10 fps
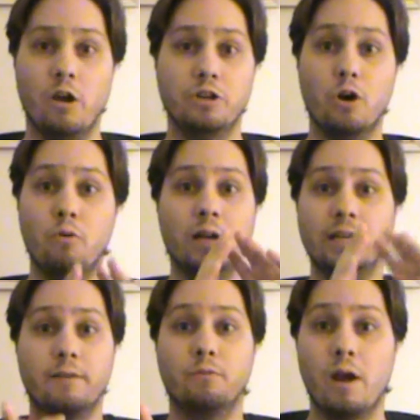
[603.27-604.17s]
Now, I don't want
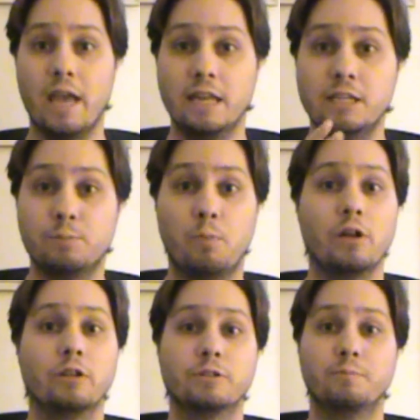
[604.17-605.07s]
to give away any
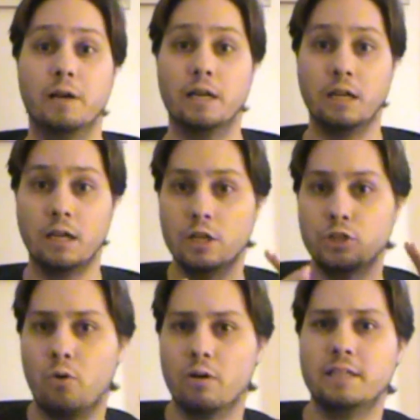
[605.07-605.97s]
spoilers, but
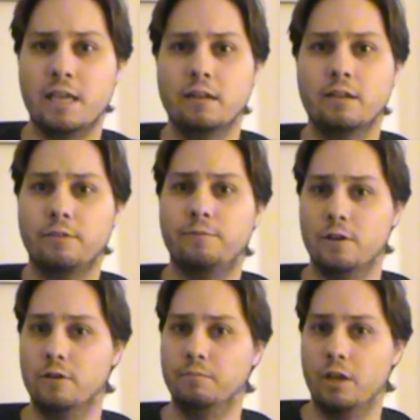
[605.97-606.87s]
towards the end of the
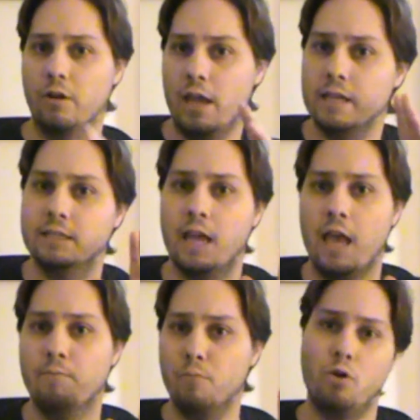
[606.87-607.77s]
film there is
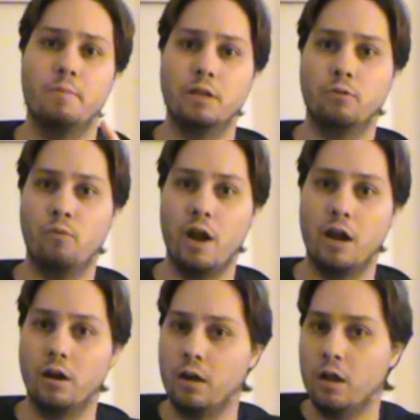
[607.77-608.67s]
a moment
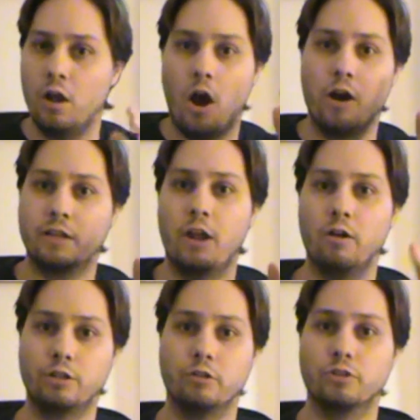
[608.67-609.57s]
where our
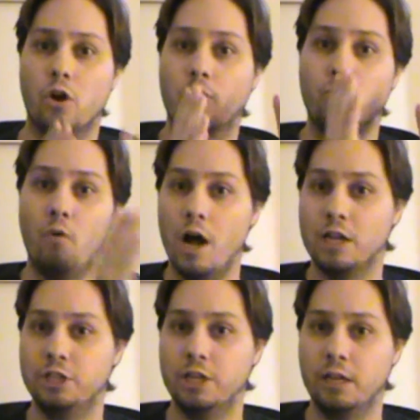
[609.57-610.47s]
characters are
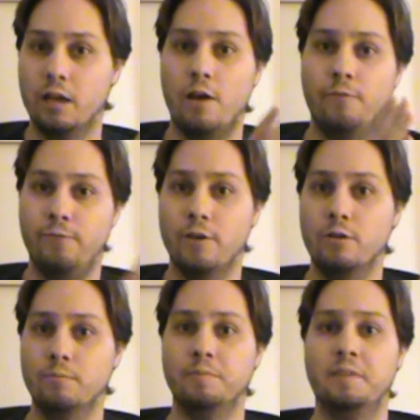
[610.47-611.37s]
watching a
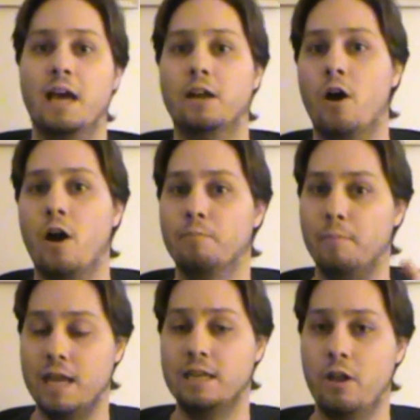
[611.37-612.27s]
film that our
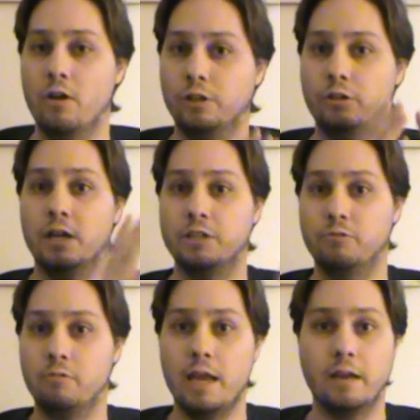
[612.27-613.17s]
main character has
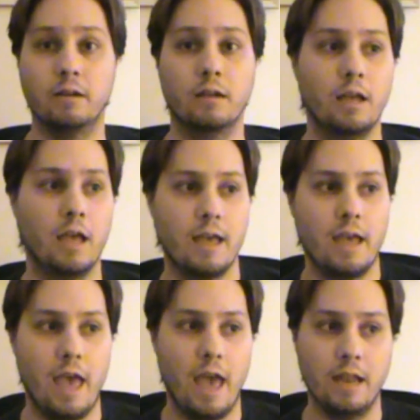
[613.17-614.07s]
created,
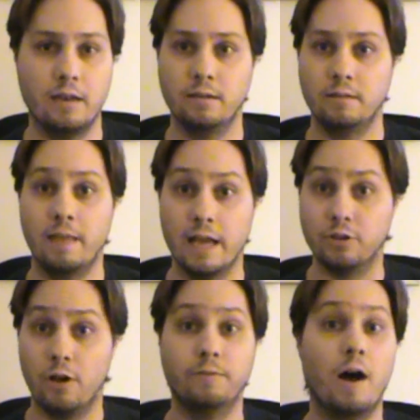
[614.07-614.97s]
and
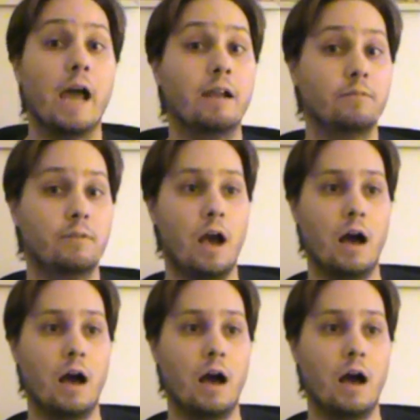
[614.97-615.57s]
that's all fine.